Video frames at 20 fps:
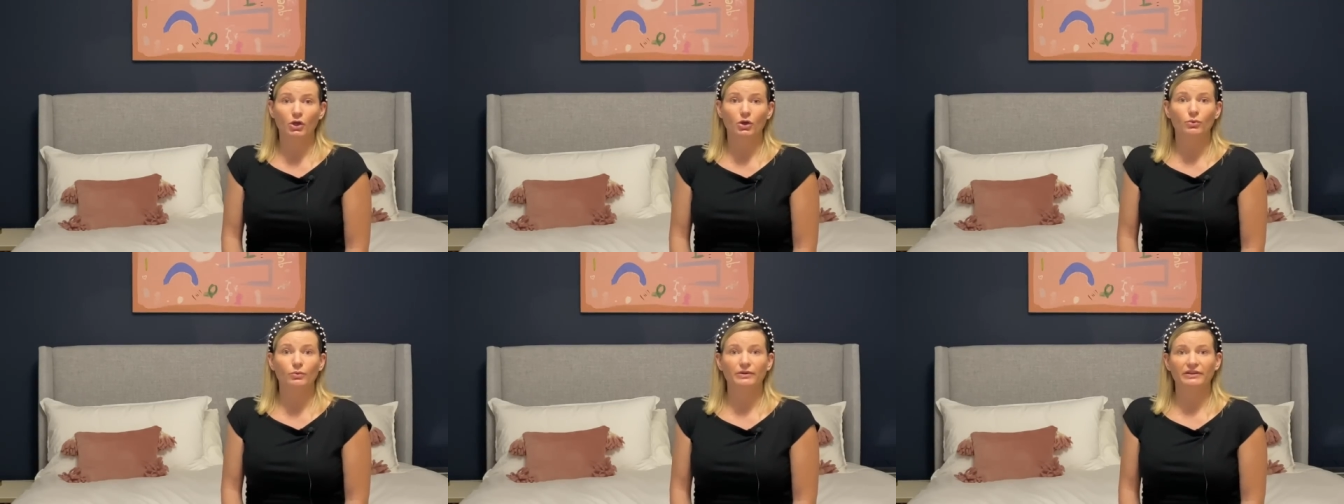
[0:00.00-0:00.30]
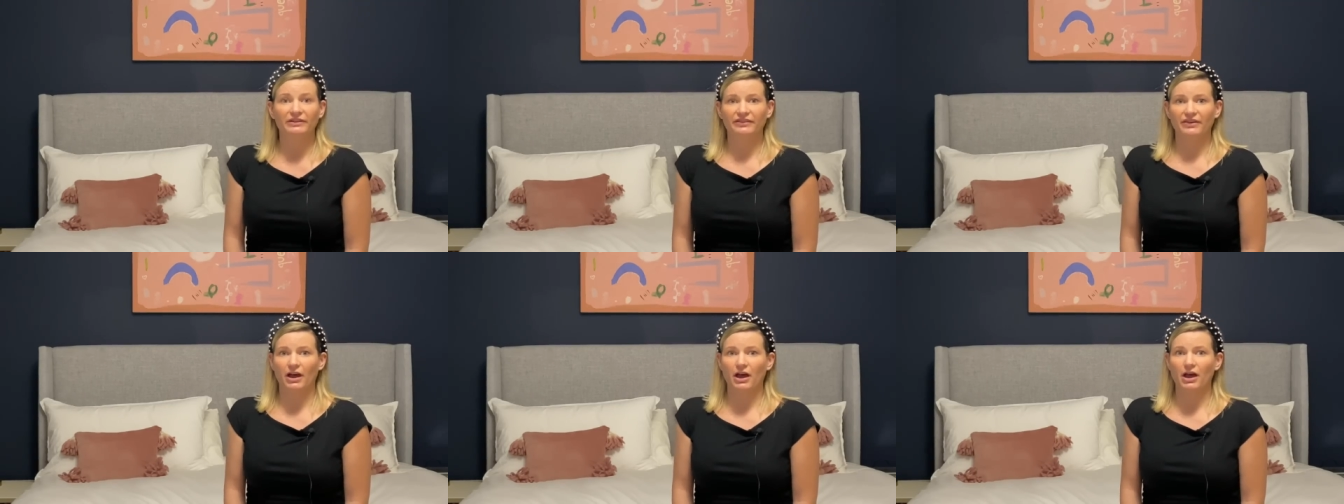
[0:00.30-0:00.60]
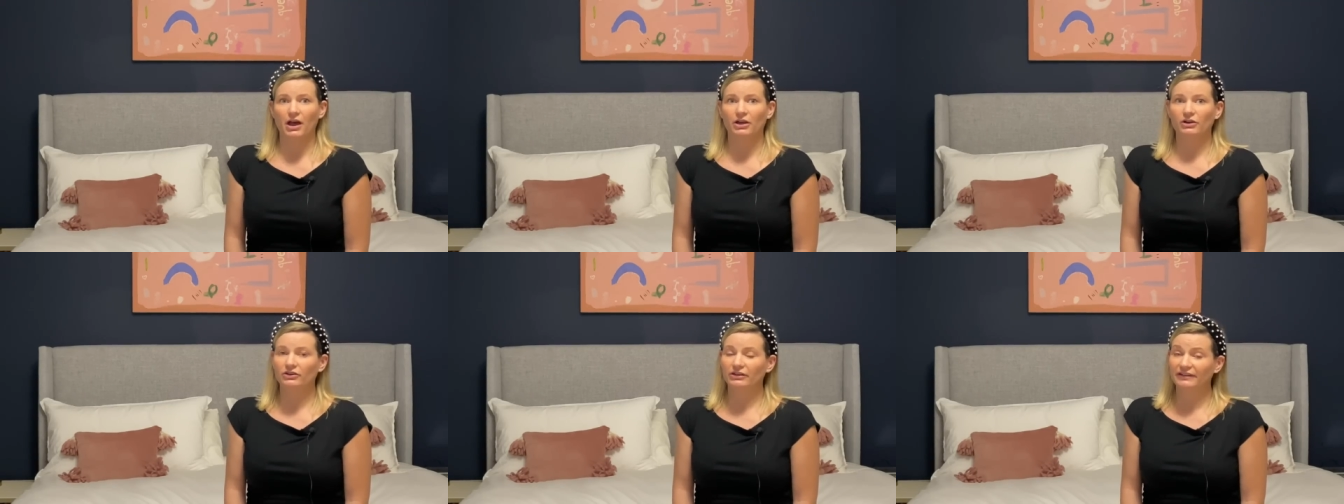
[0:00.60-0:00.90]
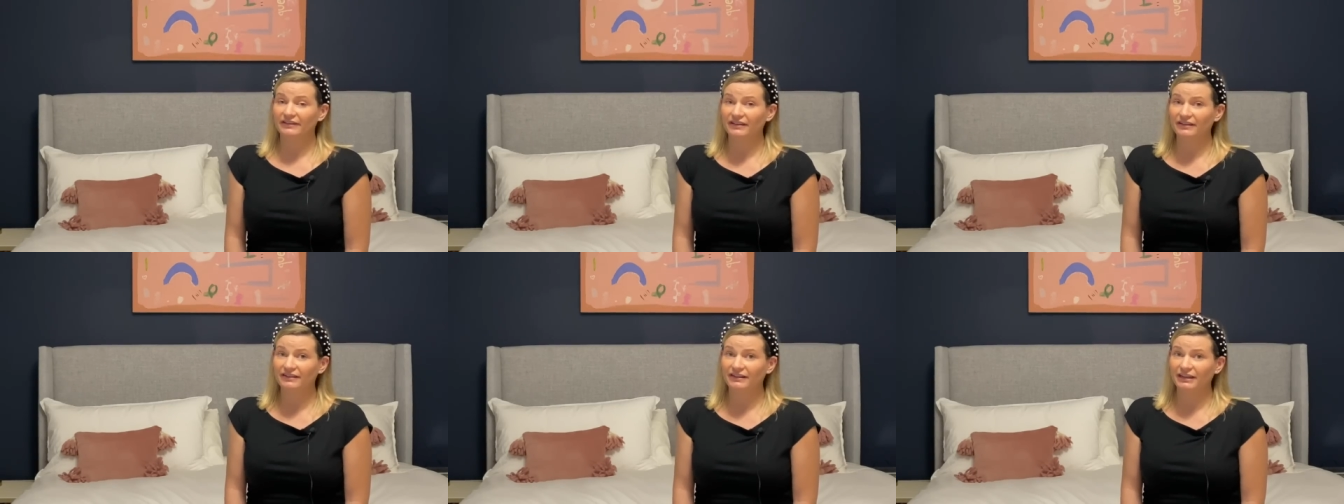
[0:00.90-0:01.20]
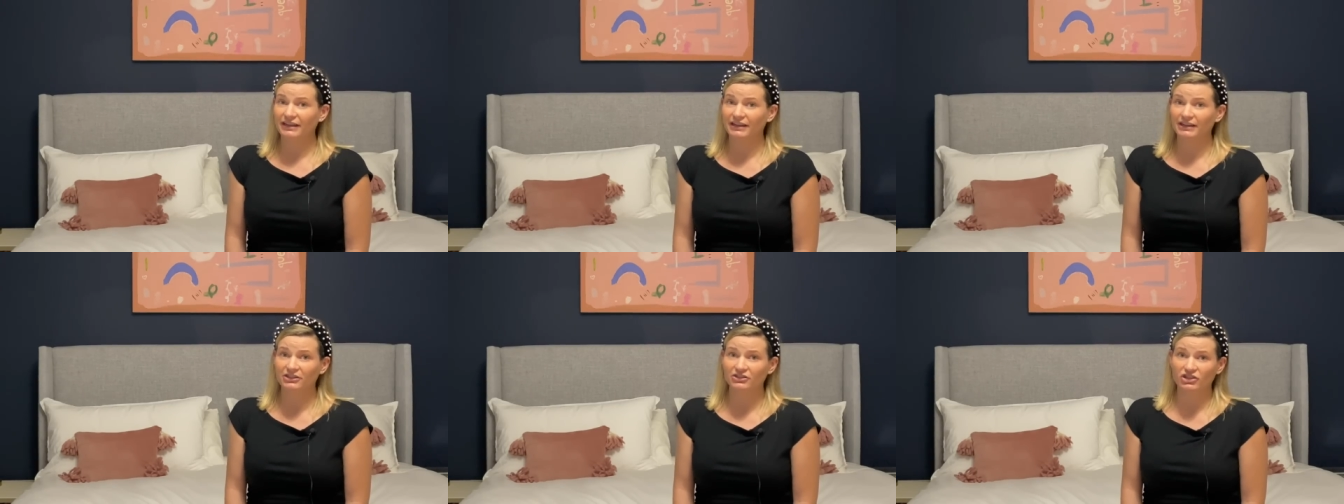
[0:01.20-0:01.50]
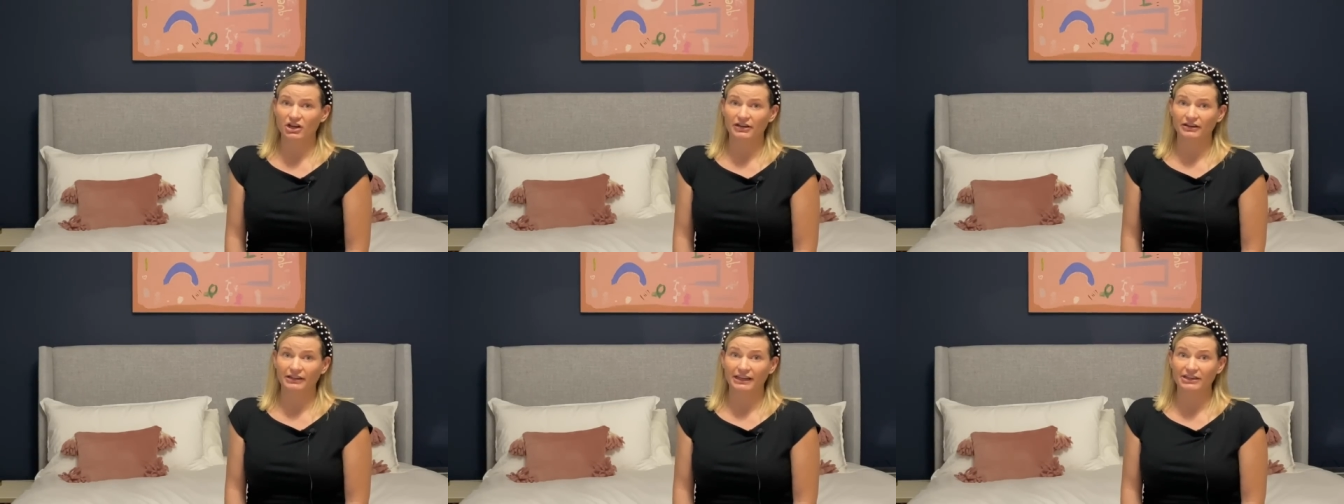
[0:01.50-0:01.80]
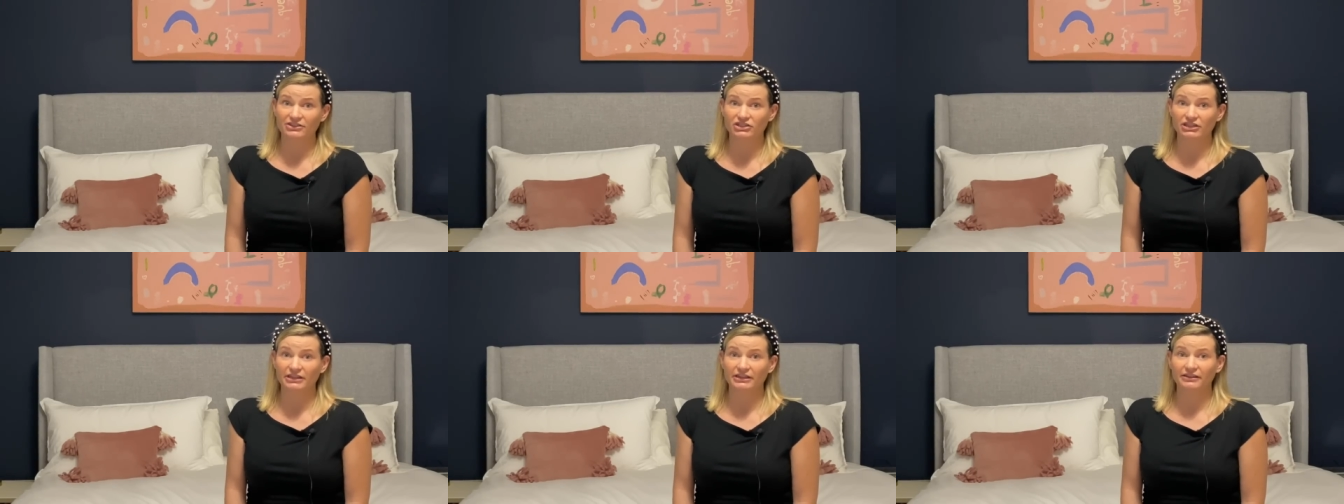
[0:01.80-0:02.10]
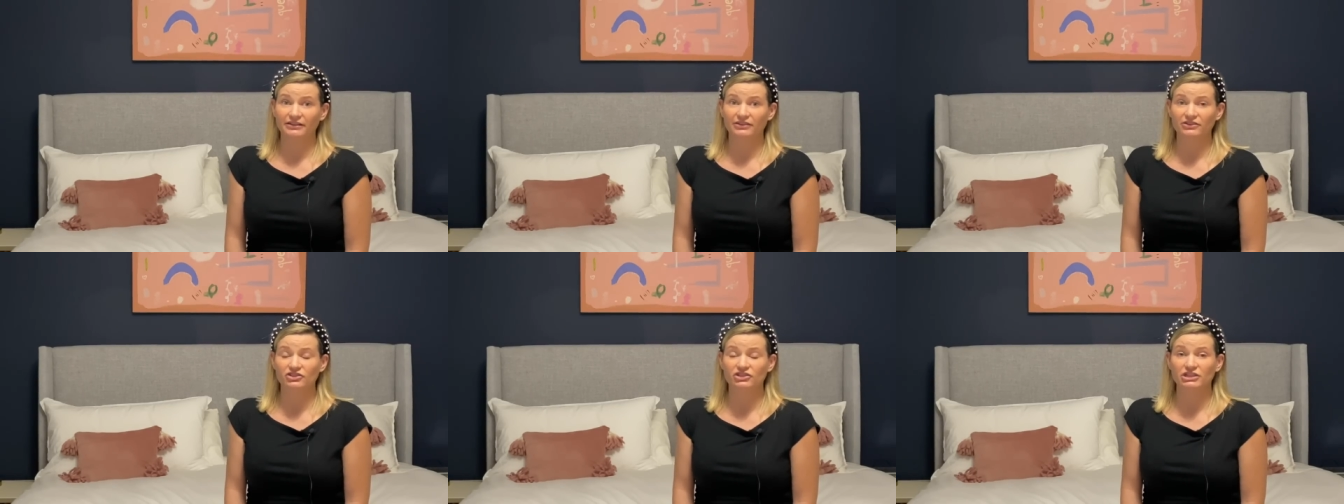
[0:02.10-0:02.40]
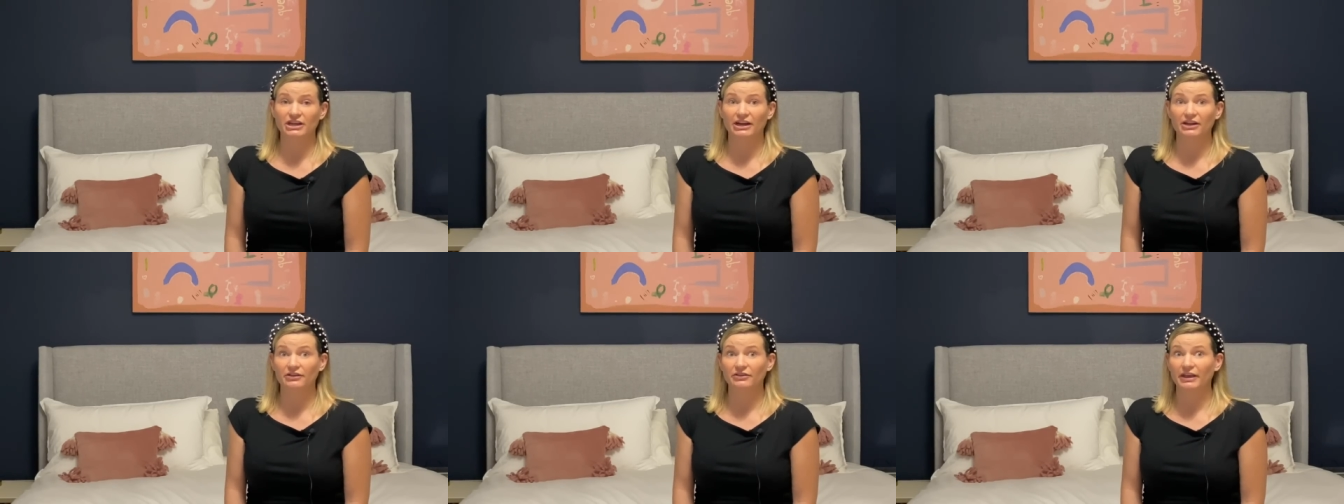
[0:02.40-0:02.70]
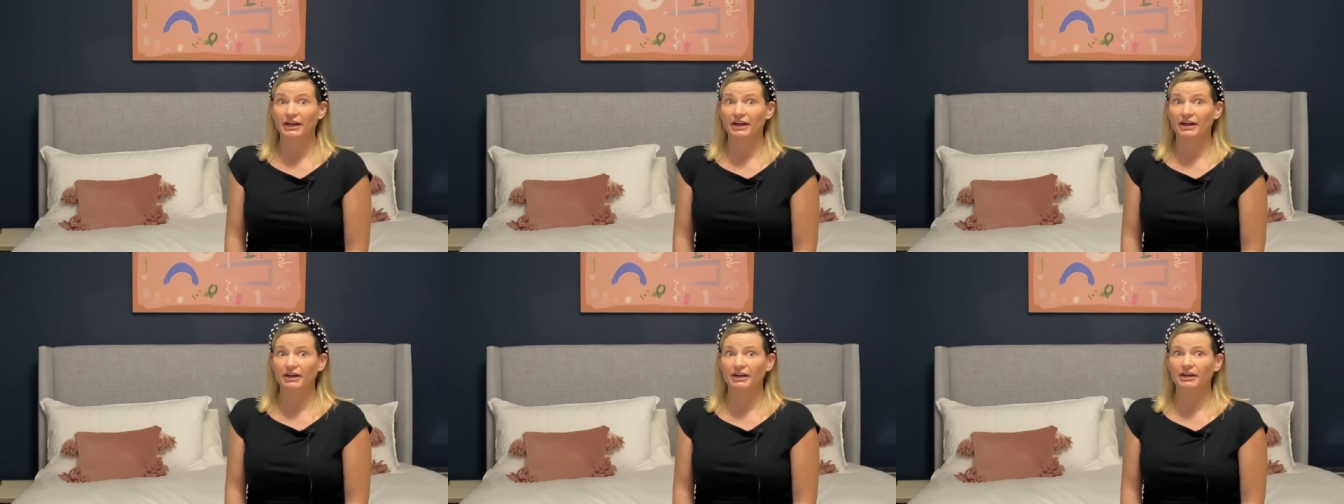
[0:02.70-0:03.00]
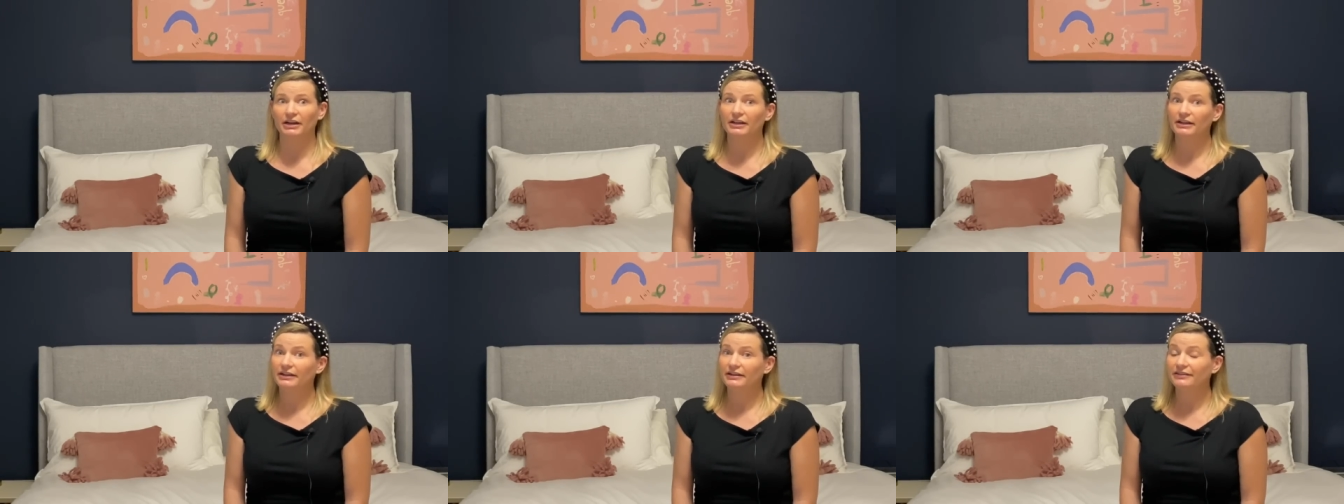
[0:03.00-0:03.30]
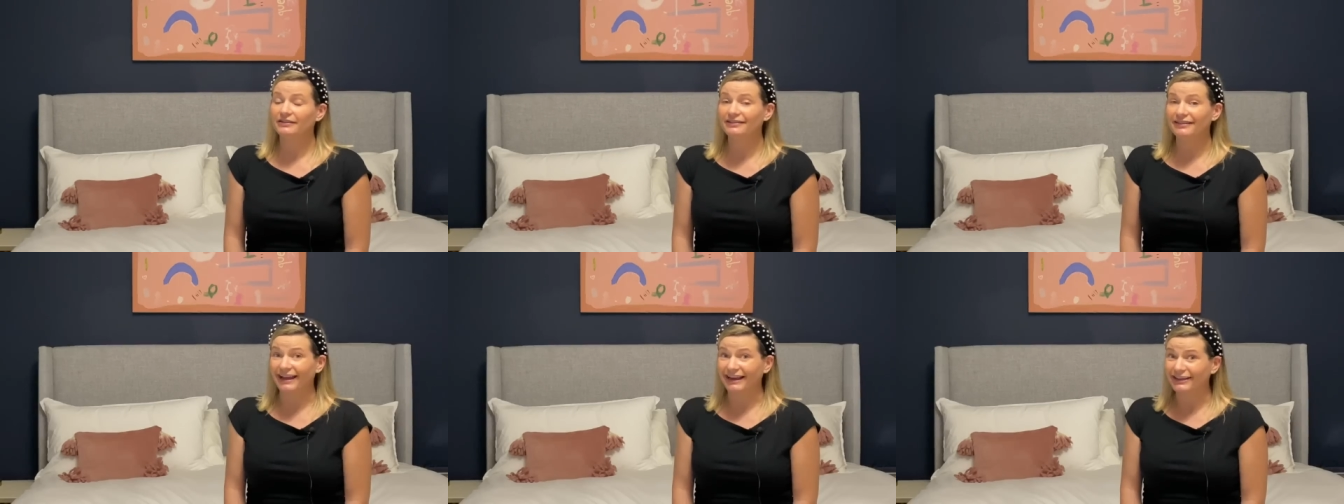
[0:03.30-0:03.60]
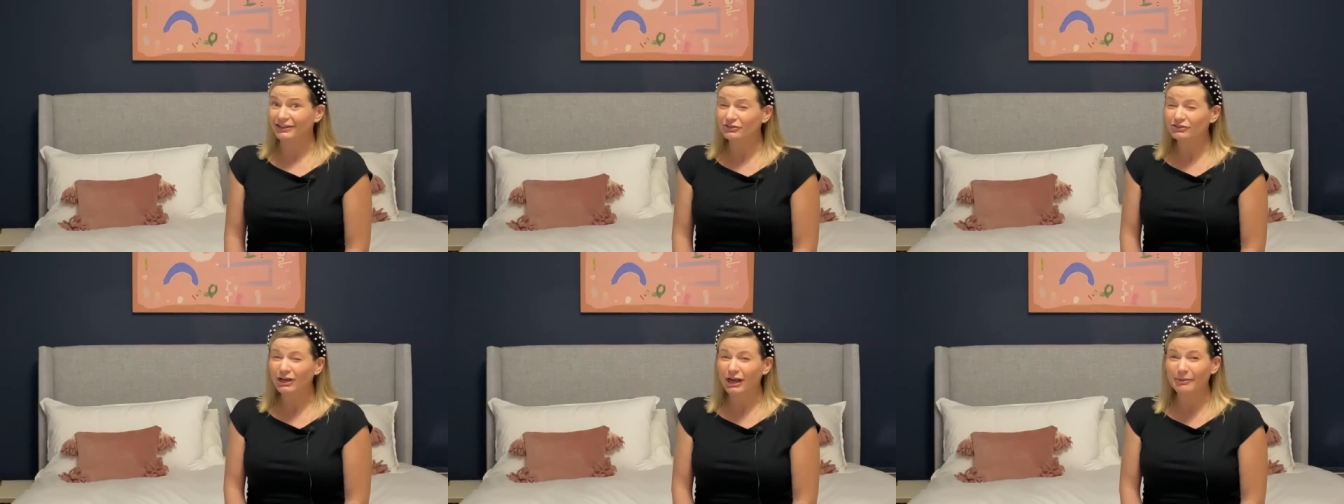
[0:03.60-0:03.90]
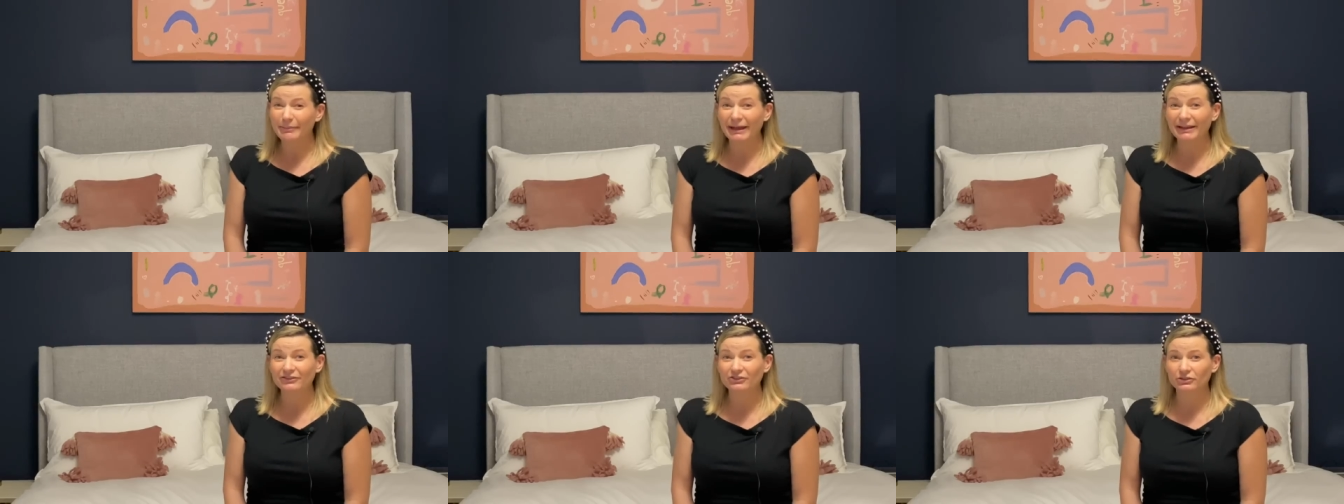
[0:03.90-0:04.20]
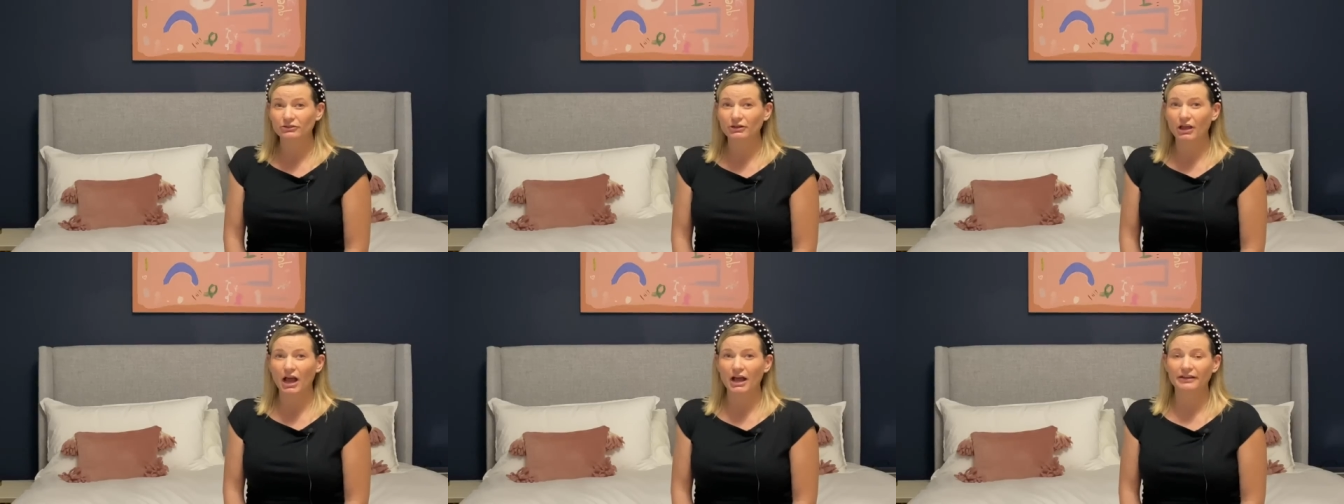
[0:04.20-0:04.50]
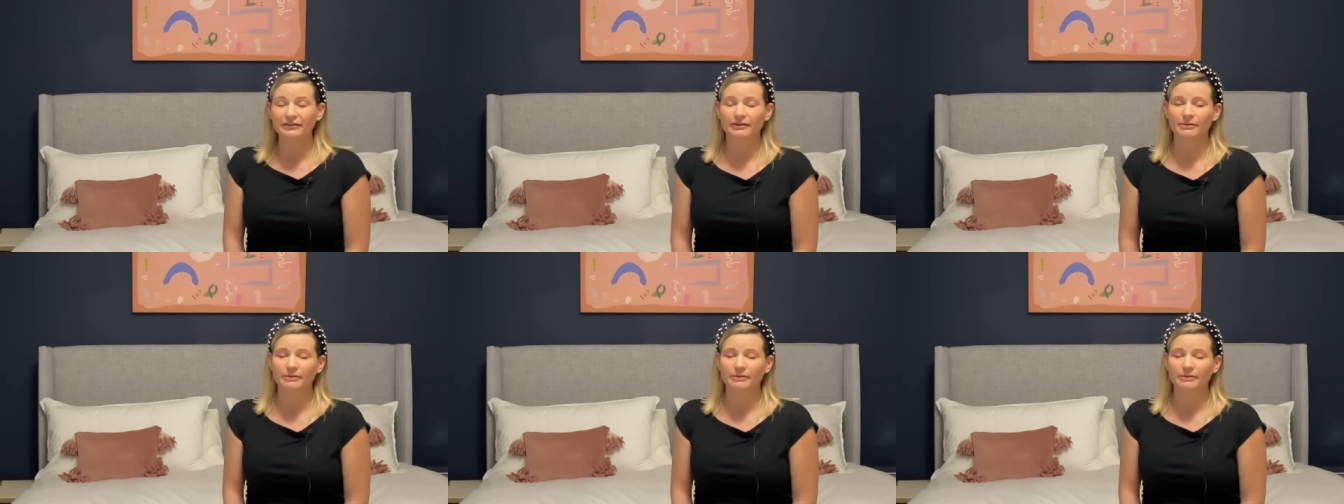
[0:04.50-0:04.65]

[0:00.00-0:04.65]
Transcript: We saw Chrissy Teigen and John Legend share their second trimester loss,